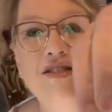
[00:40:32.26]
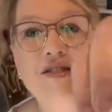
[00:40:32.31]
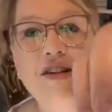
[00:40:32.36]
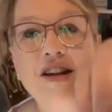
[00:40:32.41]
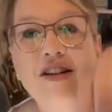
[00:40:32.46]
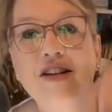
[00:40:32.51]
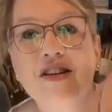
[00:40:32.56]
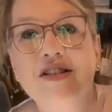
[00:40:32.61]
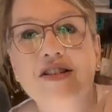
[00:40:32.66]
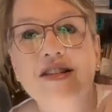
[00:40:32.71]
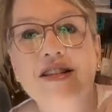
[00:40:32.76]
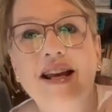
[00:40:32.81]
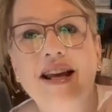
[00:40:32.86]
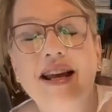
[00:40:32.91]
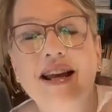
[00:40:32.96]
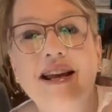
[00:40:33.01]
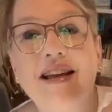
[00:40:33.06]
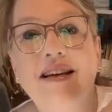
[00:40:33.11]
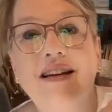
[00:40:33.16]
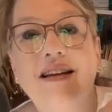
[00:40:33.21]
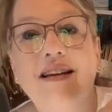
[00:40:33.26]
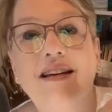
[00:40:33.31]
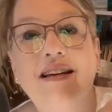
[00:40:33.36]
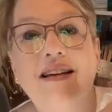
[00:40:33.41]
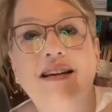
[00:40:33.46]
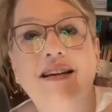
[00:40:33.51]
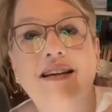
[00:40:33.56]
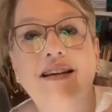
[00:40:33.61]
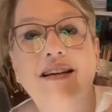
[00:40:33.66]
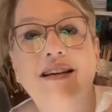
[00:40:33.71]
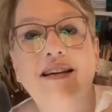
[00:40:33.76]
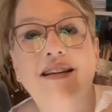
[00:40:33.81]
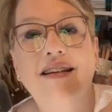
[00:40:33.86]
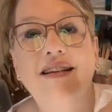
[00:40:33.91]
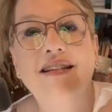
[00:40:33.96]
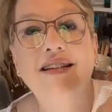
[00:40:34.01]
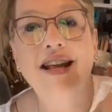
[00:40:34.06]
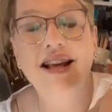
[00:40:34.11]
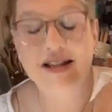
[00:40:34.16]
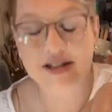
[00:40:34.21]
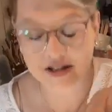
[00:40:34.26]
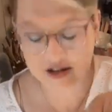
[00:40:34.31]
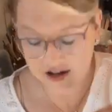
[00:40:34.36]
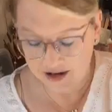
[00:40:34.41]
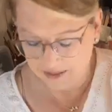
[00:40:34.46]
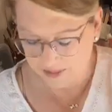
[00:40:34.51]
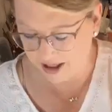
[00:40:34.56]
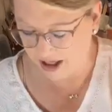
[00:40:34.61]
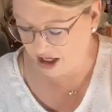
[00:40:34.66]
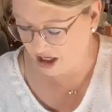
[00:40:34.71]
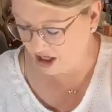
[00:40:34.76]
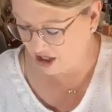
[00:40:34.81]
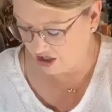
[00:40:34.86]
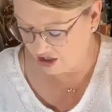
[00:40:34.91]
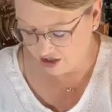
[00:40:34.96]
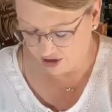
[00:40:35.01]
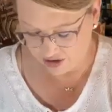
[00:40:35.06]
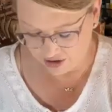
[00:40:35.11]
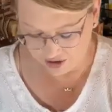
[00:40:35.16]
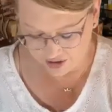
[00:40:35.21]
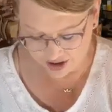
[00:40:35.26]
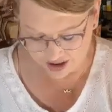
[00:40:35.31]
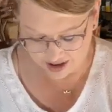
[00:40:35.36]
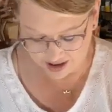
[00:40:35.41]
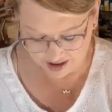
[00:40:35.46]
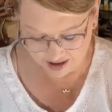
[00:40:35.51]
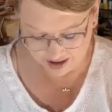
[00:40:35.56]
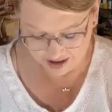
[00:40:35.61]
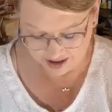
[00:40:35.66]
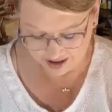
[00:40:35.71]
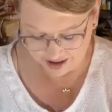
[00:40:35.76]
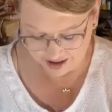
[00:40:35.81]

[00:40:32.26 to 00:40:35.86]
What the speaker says: So can y'all see? That's going to be cute.